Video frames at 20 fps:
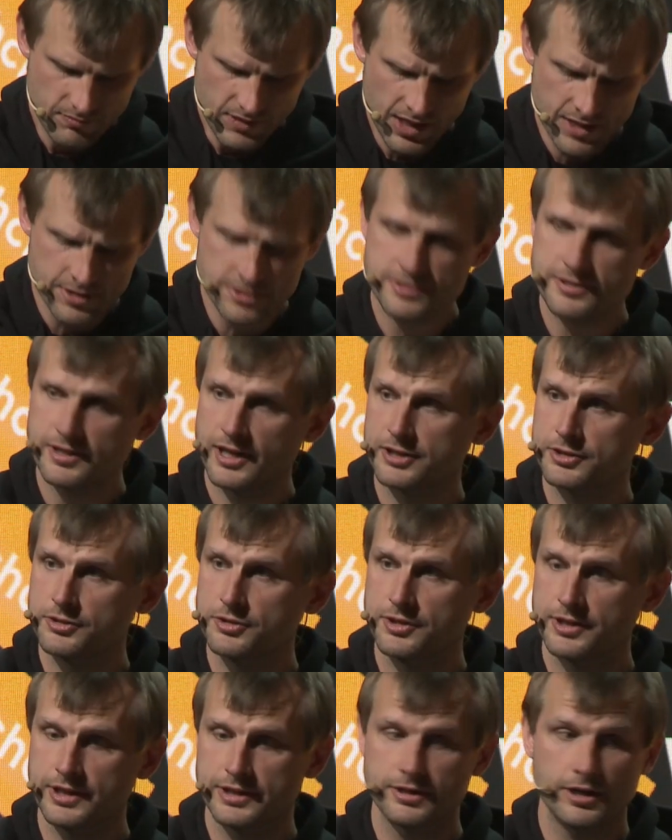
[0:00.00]
and start
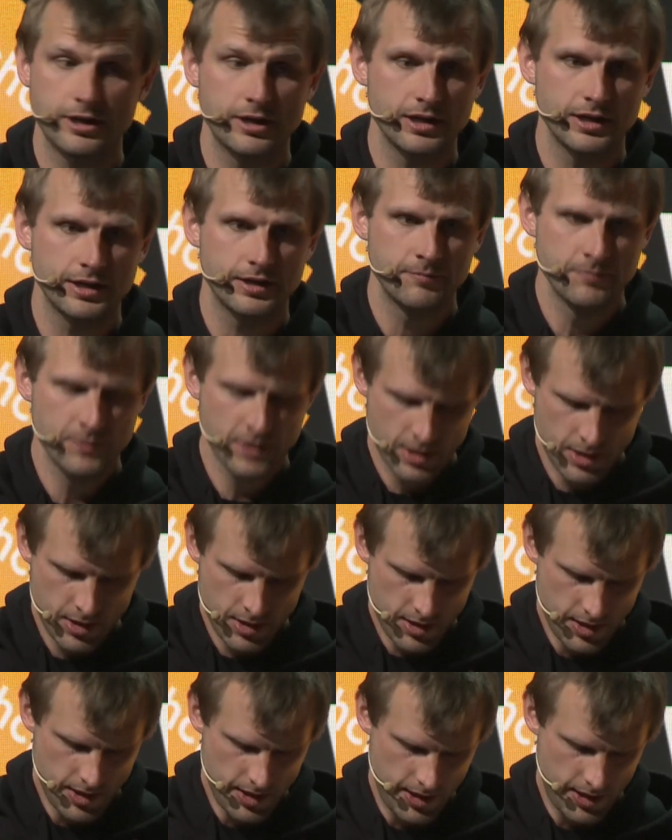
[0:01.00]
doing it early.
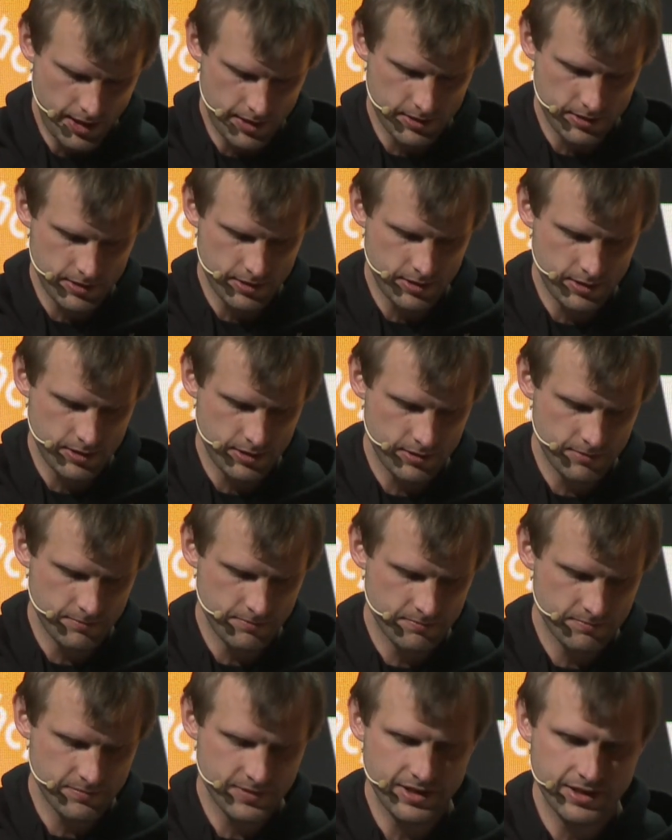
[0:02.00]
And
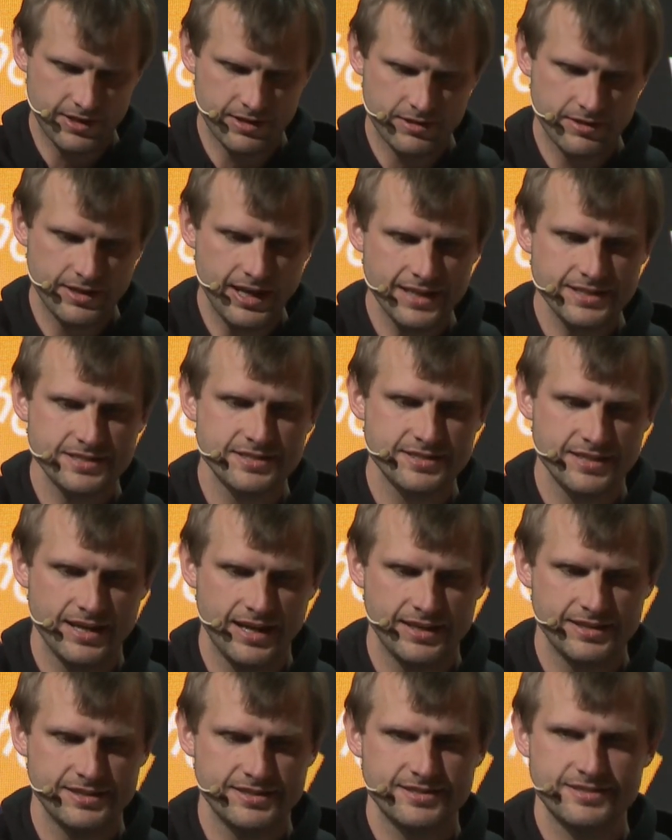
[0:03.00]
in that
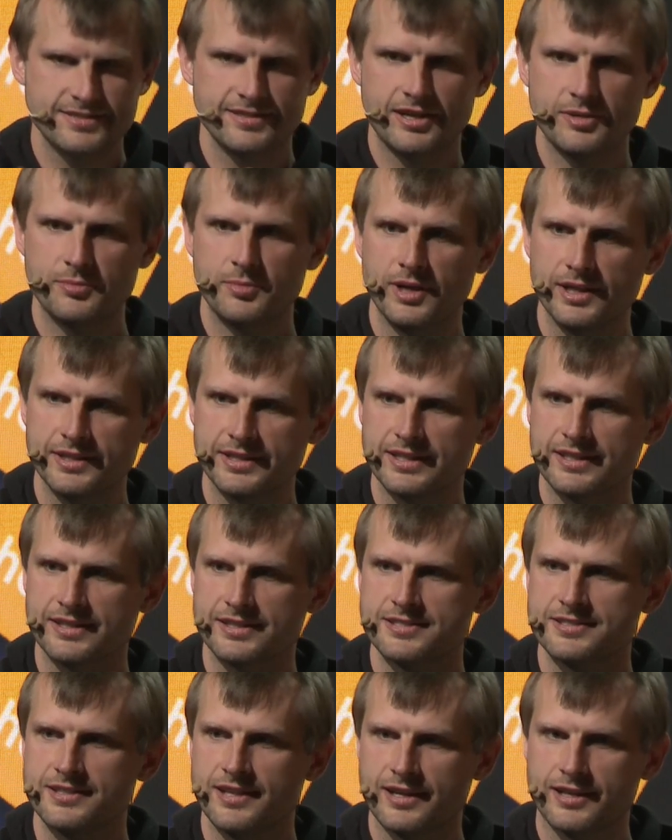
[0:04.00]
sense, airBaltic
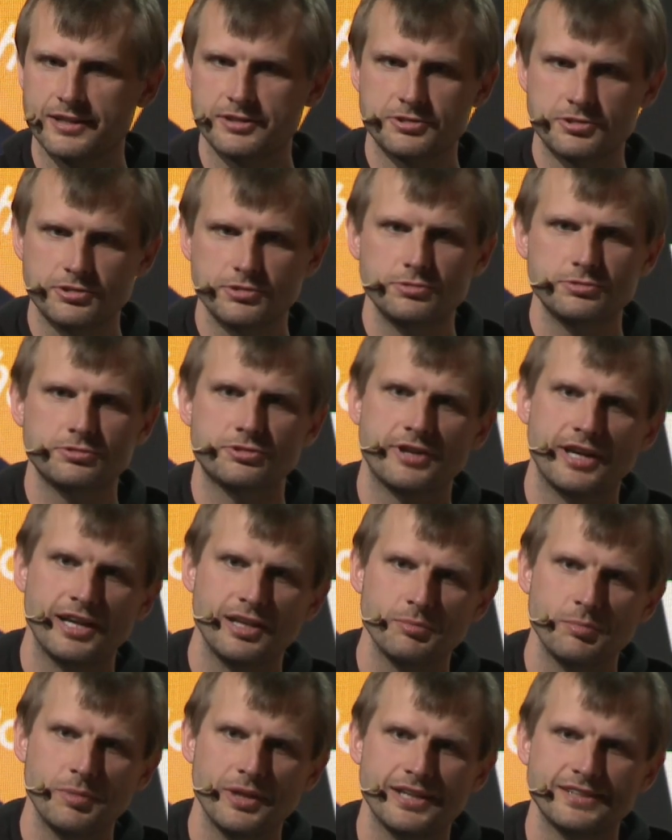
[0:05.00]
is like a true
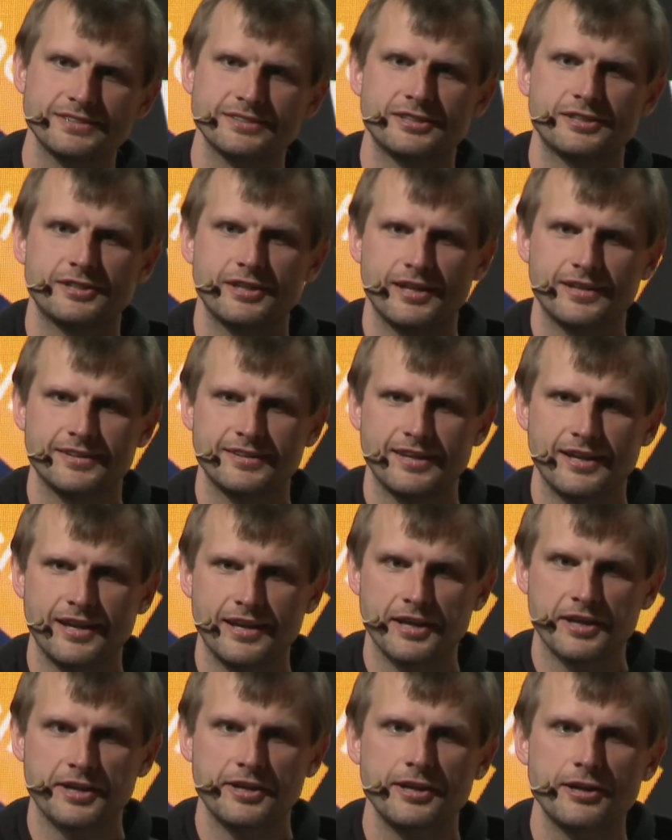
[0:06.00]
trailblazer
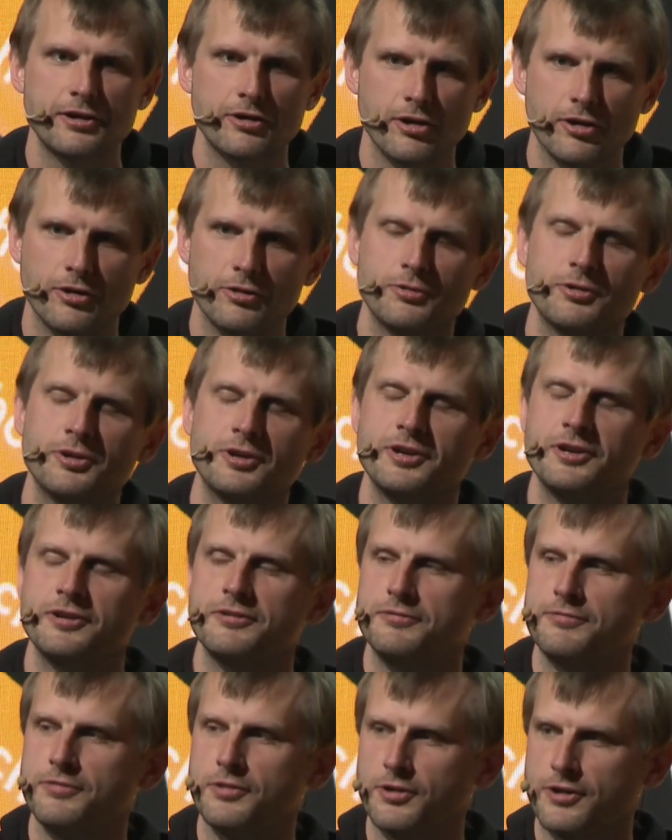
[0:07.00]
and a hero
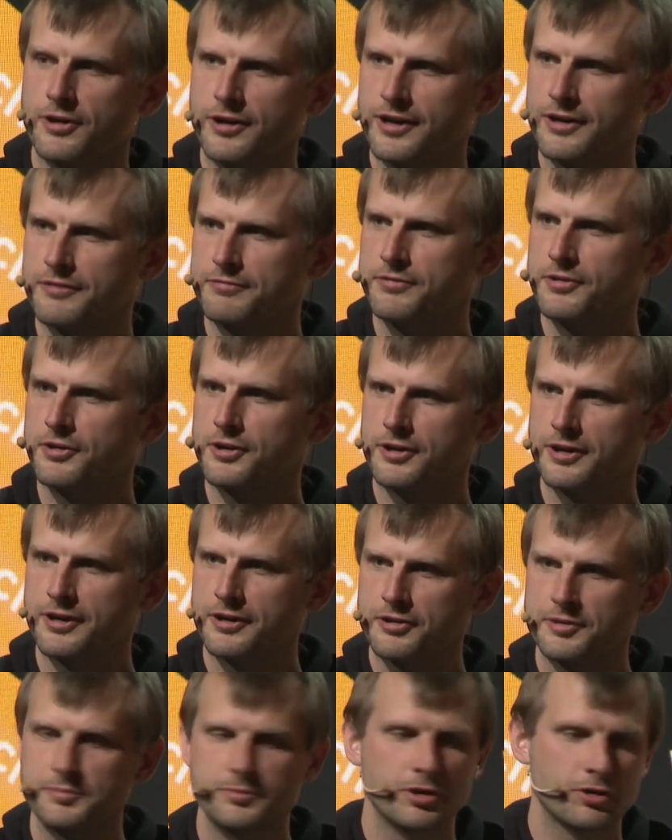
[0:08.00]
for a
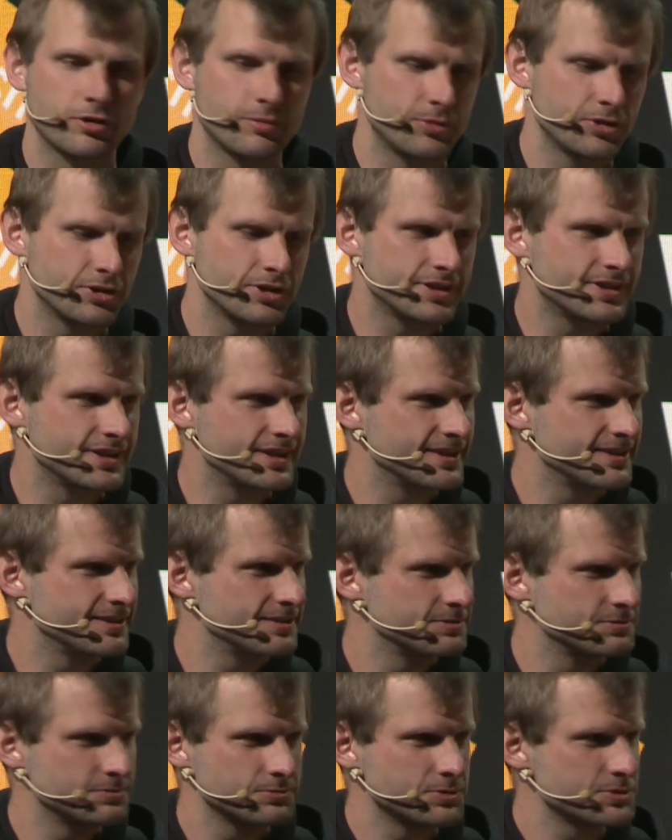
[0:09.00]
crypto community.
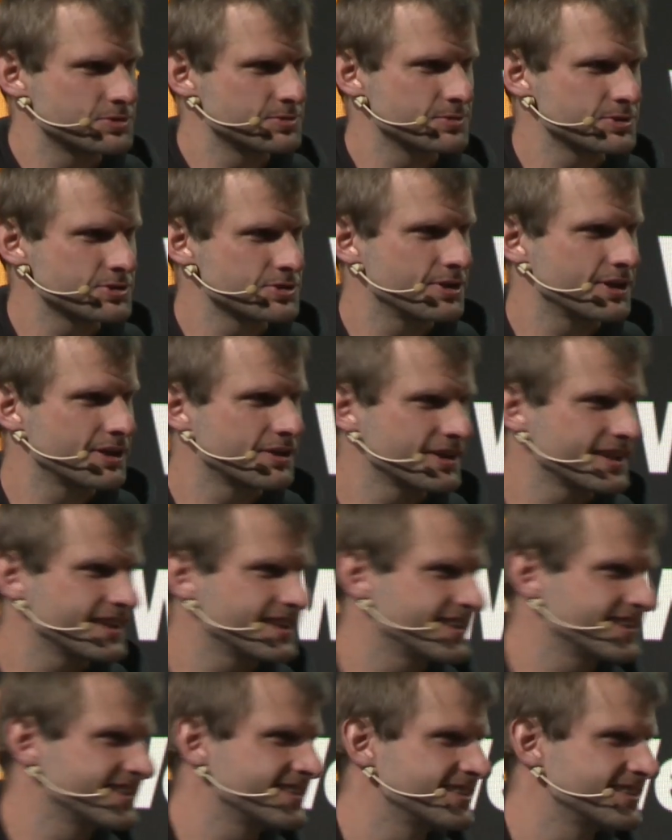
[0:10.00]
Would you agree